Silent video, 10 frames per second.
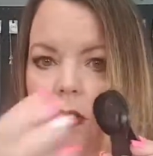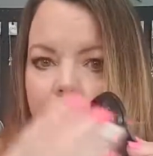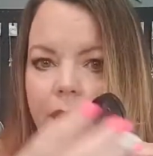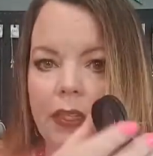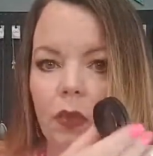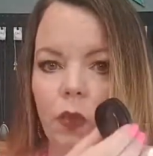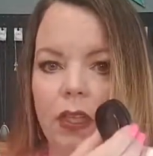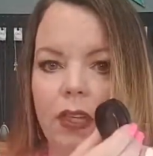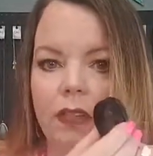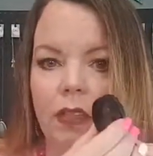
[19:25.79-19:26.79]
This one
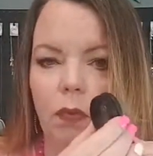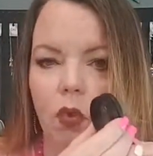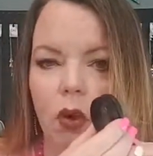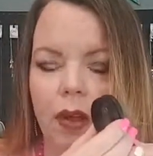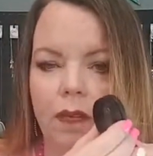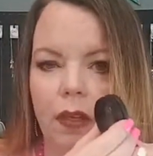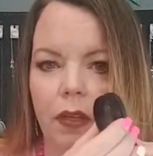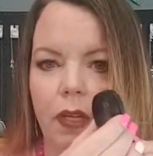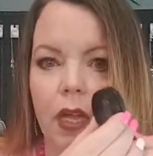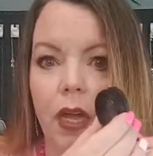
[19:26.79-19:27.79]
gives it more of
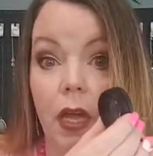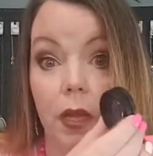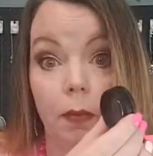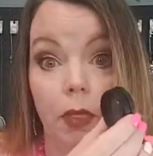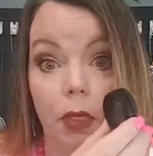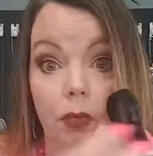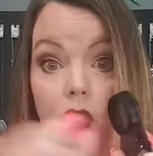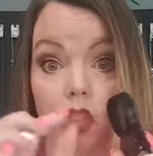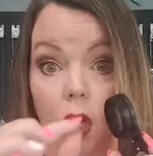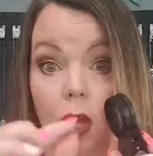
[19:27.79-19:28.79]
a up close
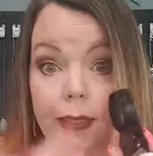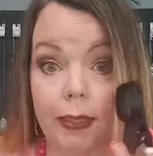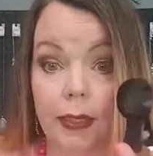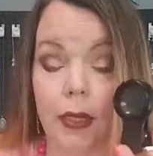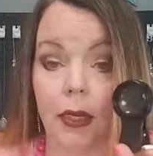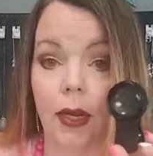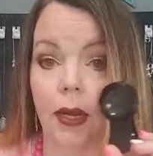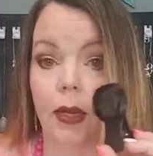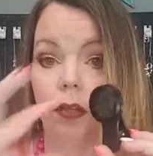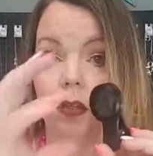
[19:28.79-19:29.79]
shot,
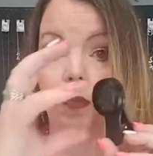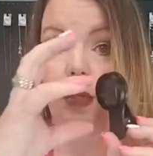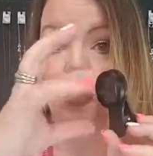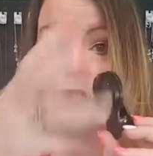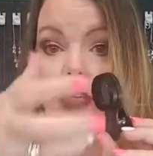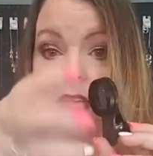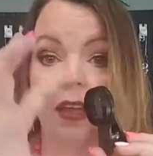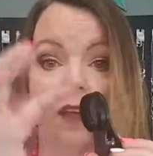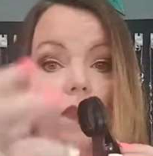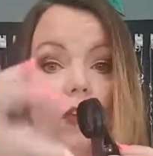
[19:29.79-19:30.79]
but you'll take
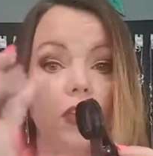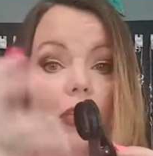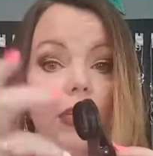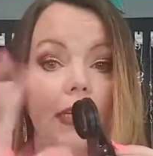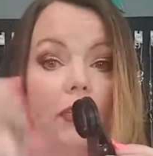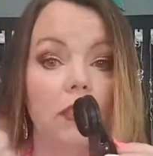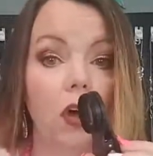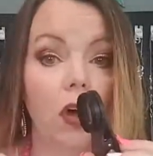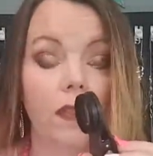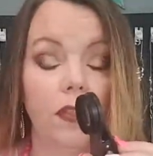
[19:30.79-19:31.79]
that first lens
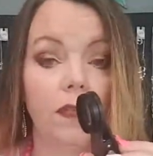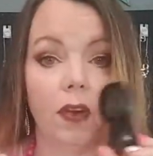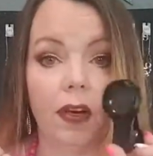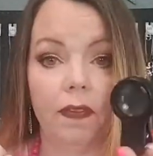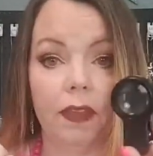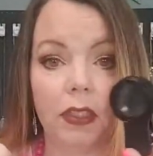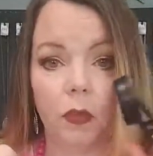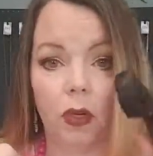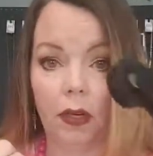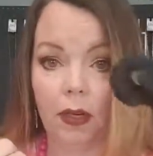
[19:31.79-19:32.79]
off of the front of this
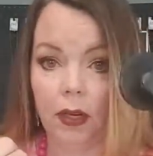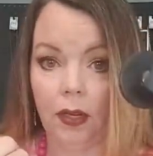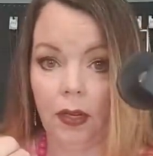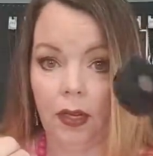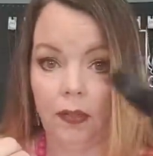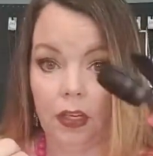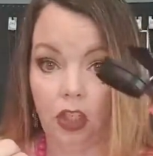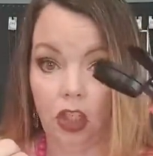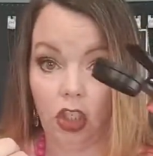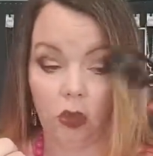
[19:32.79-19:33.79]
one and then
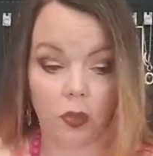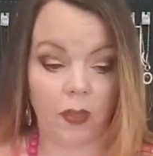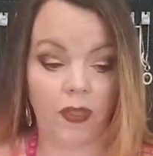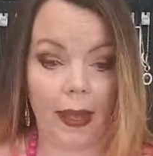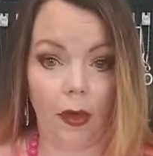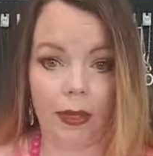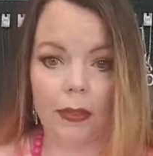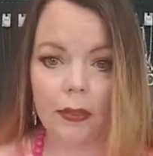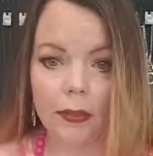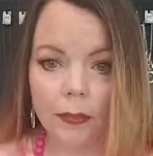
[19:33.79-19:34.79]
just use it without it.